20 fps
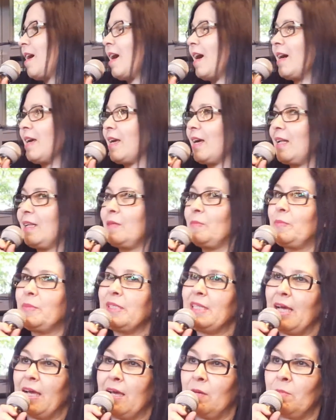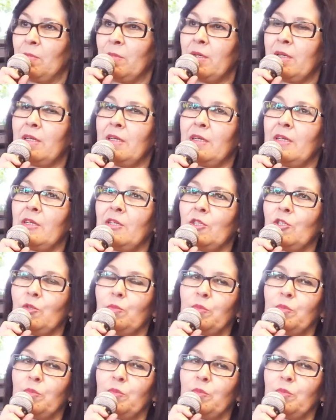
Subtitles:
I help them to